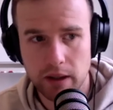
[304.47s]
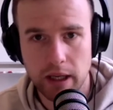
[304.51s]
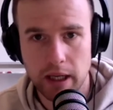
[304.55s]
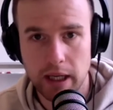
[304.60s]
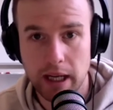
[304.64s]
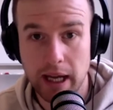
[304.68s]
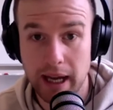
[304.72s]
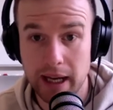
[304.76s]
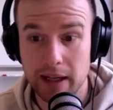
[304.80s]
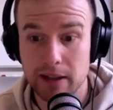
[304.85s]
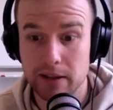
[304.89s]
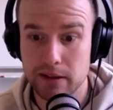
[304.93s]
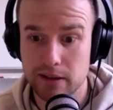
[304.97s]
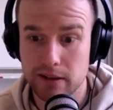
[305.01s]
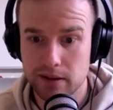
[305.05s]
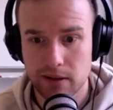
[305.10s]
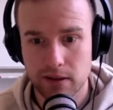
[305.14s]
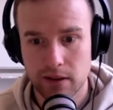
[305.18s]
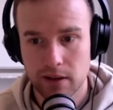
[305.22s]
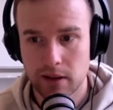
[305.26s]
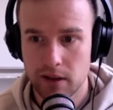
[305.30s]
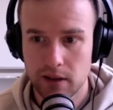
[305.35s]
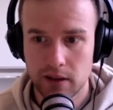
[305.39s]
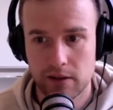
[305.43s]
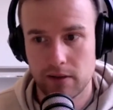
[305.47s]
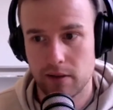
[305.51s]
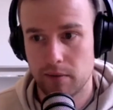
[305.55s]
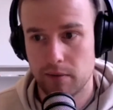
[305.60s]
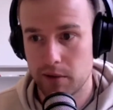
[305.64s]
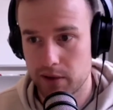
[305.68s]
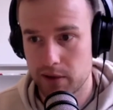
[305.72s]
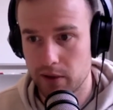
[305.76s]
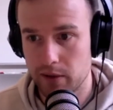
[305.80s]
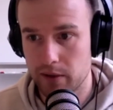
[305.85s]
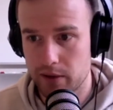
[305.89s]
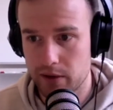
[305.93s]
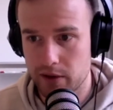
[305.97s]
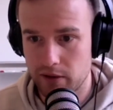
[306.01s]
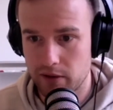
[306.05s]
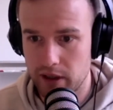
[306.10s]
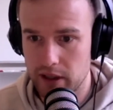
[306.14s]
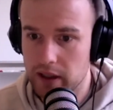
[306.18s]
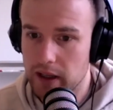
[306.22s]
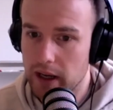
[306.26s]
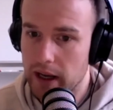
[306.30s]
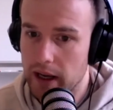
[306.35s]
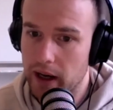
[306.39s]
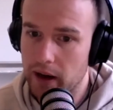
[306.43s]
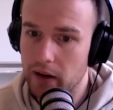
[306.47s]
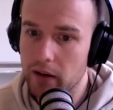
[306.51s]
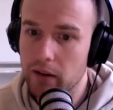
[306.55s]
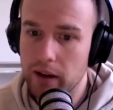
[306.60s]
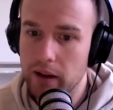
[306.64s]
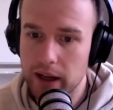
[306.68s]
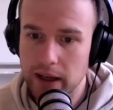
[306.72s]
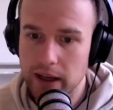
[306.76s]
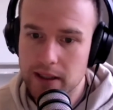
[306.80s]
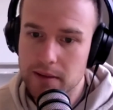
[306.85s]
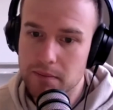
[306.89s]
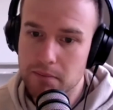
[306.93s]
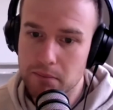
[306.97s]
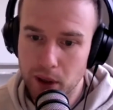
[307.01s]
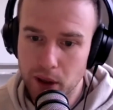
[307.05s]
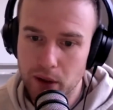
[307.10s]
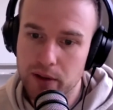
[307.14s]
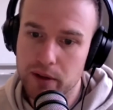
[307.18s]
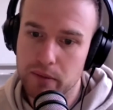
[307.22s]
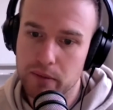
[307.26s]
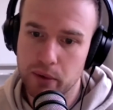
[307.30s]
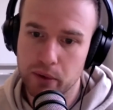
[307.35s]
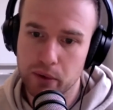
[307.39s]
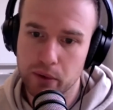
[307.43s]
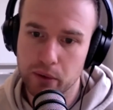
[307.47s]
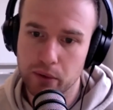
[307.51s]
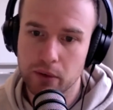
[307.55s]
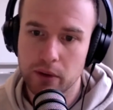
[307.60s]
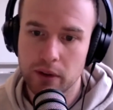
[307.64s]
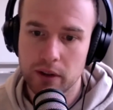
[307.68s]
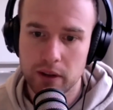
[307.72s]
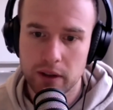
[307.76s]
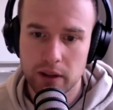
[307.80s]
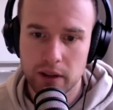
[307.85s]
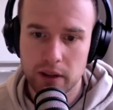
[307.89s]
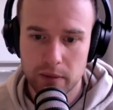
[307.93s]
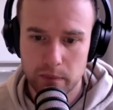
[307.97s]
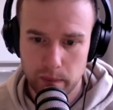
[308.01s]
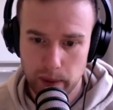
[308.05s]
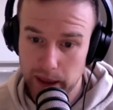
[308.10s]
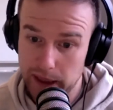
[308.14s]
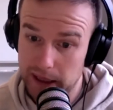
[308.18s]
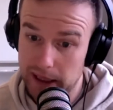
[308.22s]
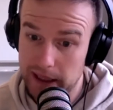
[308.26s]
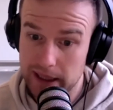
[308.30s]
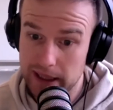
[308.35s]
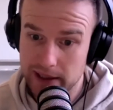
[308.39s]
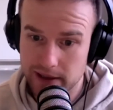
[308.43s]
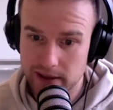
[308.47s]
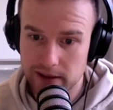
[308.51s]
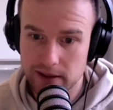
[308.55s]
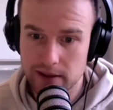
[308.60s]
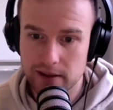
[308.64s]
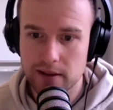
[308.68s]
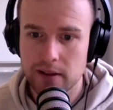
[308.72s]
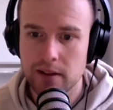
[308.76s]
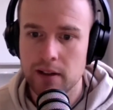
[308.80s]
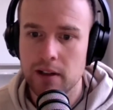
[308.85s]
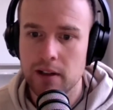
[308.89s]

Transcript: and has just on the screen now, has multiple PDSs.